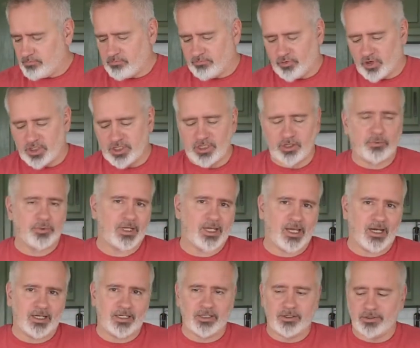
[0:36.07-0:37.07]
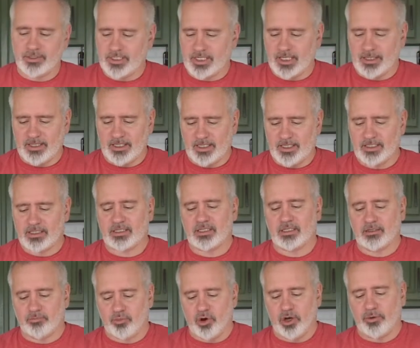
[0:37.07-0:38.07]
First thing we got to do is get these to
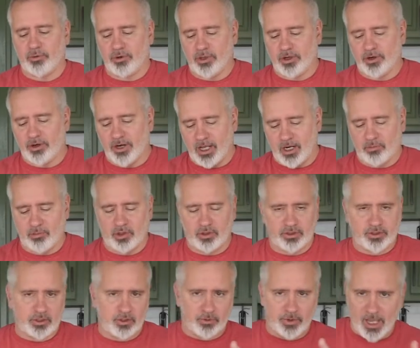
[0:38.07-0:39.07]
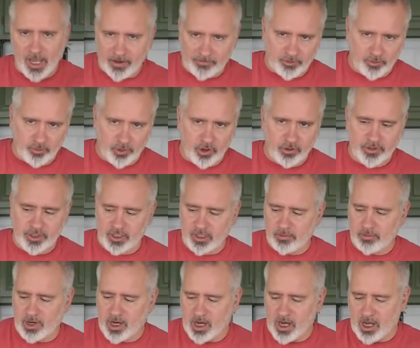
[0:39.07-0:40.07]
the point where they're edible. So we have to roast
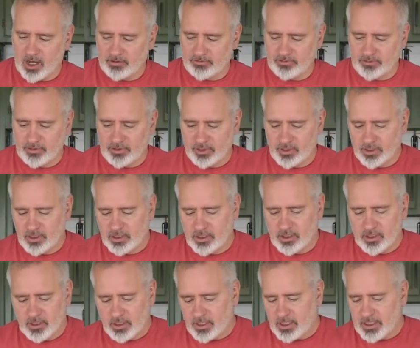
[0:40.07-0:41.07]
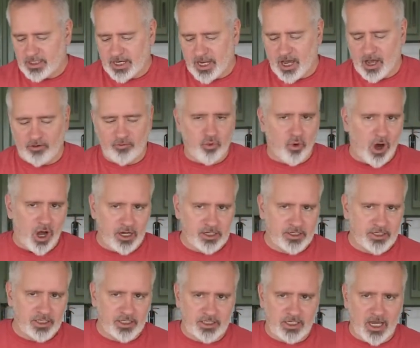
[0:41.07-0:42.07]
them off. Now I've
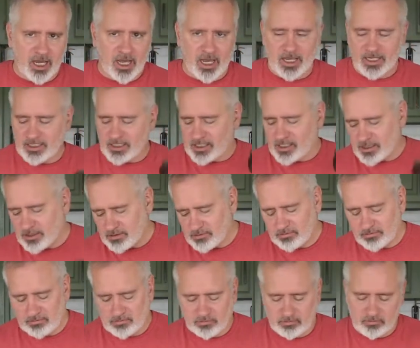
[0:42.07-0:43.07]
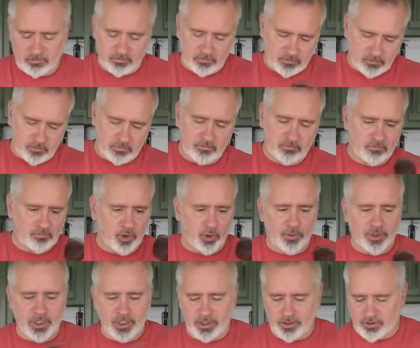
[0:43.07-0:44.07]
washed these guys, but
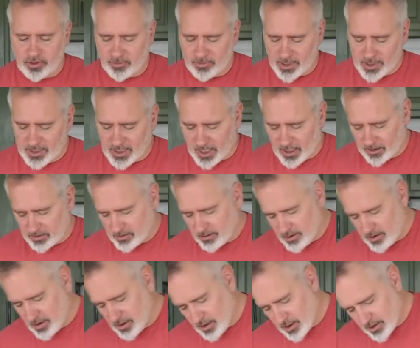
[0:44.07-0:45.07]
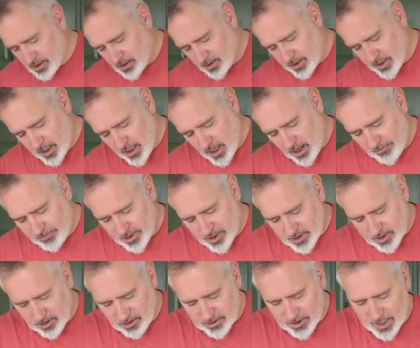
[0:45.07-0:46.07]
we need to trim these down. So take off
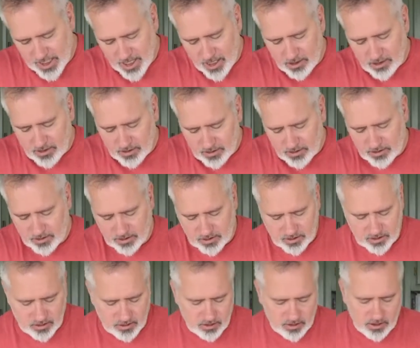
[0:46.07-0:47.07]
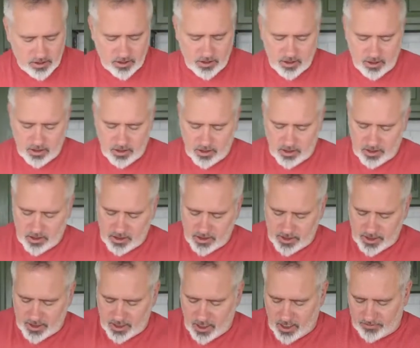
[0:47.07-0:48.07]
this little tail,
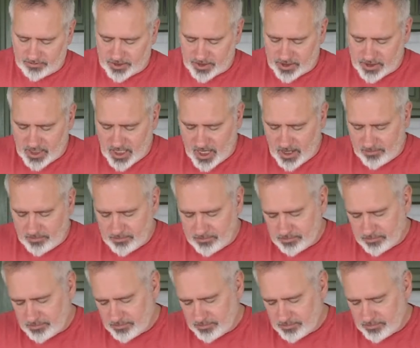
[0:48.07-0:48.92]
take off the stem.